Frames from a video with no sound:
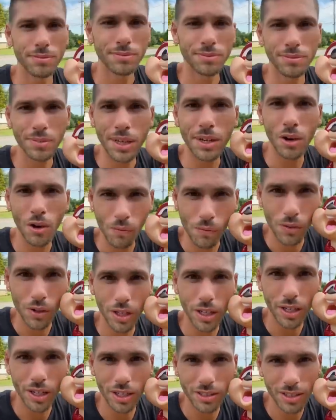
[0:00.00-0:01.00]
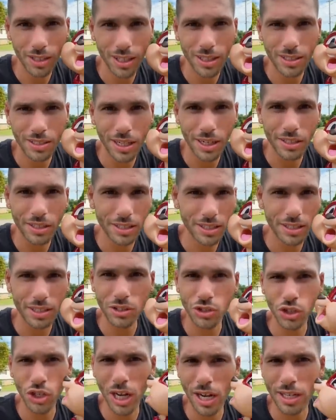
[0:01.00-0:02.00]
And hopefully he doesn't get scared of this
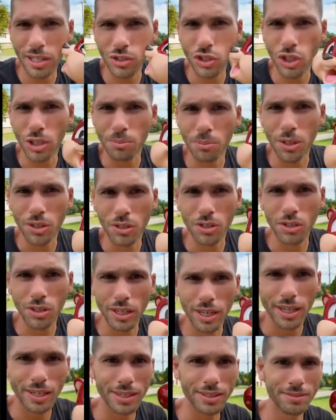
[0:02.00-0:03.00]
giant chipmunk. Look at it.